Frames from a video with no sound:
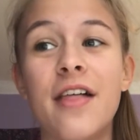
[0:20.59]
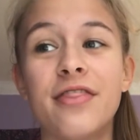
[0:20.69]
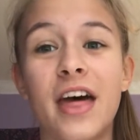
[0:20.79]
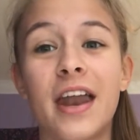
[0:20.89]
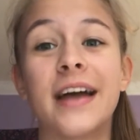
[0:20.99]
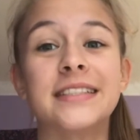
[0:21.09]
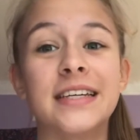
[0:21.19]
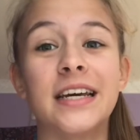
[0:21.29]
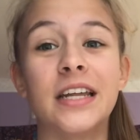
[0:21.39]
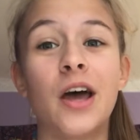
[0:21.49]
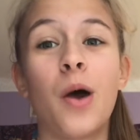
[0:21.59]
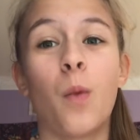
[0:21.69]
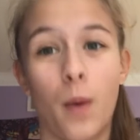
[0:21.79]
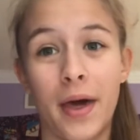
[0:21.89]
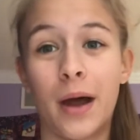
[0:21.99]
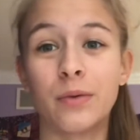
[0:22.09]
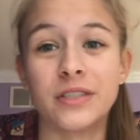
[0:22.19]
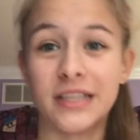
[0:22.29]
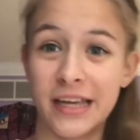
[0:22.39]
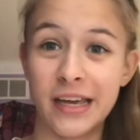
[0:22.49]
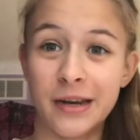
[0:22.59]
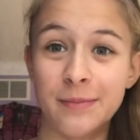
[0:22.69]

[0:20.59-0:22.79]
that I did when I was a kid.